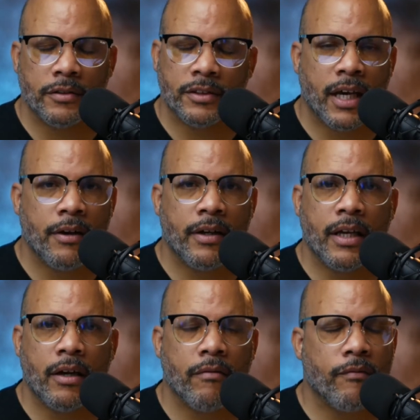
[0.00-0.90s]

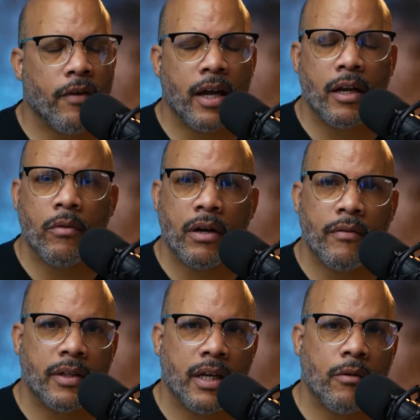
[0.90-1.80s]
Saturday or Friday, whatever
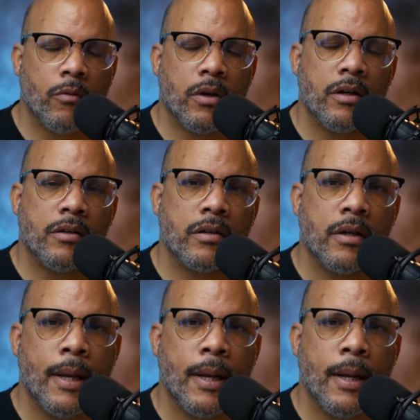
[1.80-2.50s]
day it was,